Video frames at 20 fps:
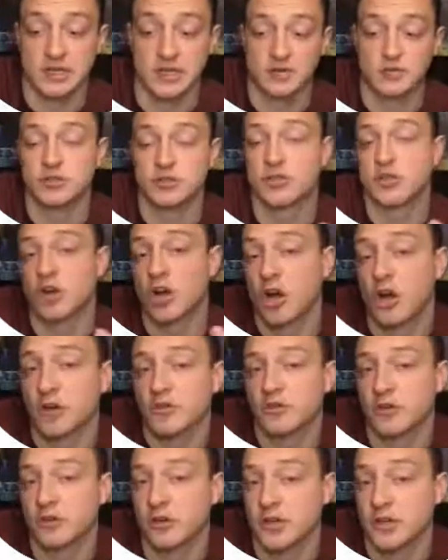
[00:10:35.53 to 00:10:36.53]
in what you're
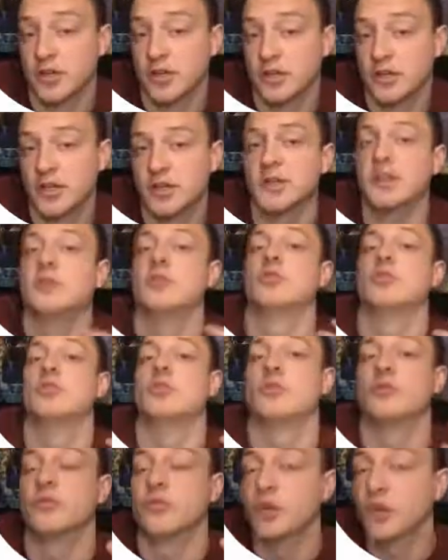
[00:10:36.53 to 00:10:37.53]
offering, then they will
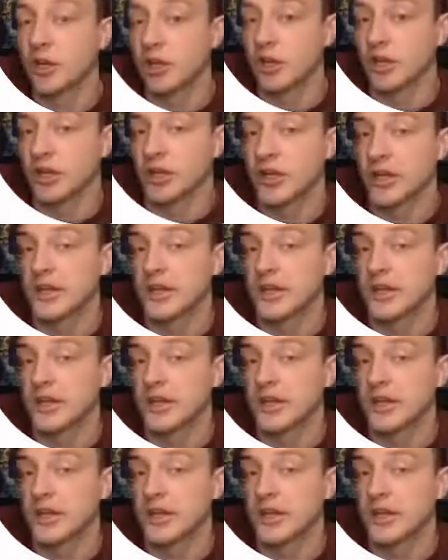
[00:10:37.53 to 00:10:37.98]
convert on it